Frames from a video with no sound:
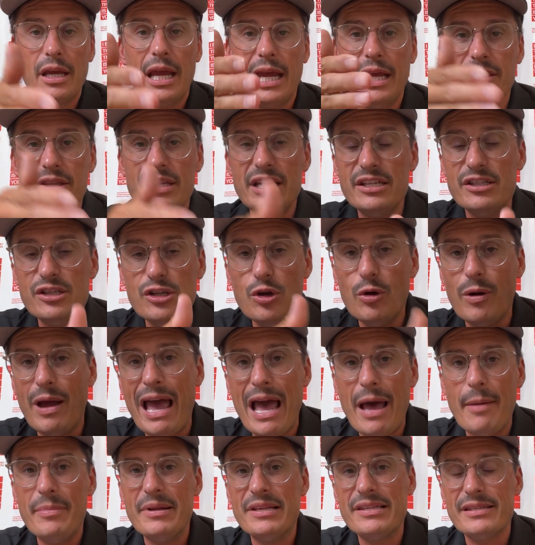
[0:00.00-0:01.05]
And these new
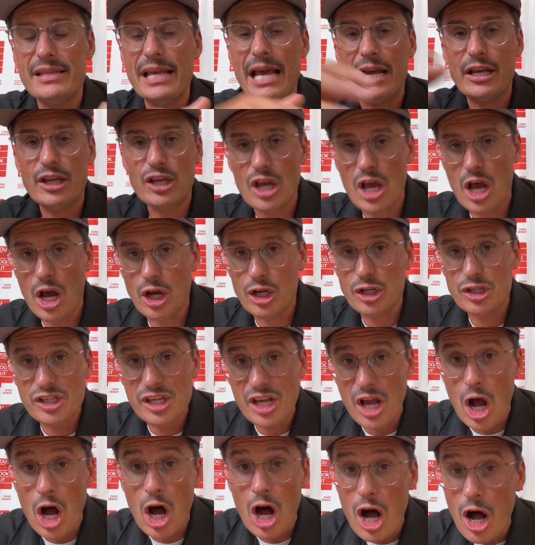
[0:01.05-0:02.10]
habits, that a
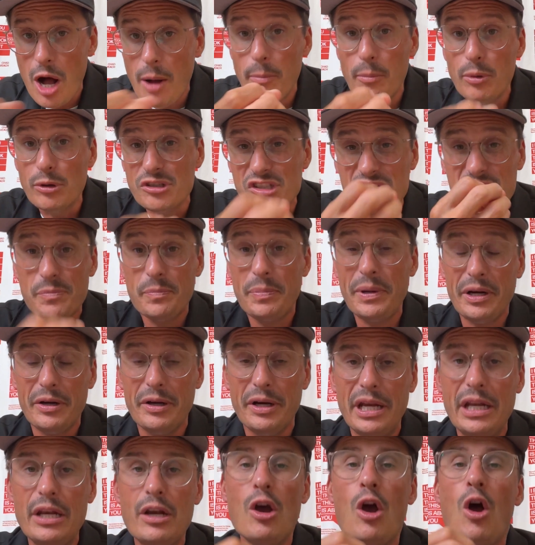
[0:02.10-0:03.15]
humble
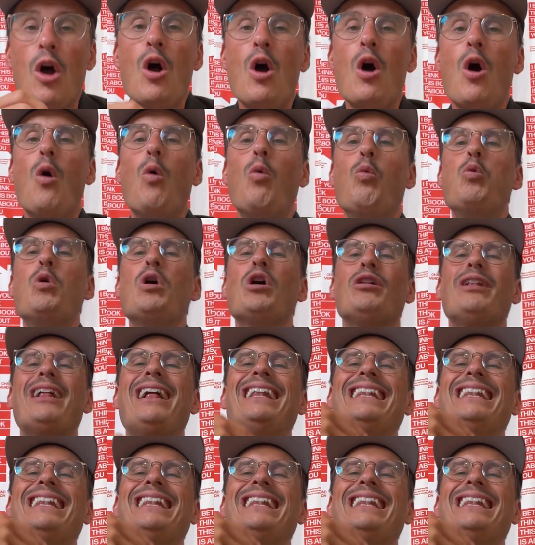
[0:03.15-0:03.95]
spirit will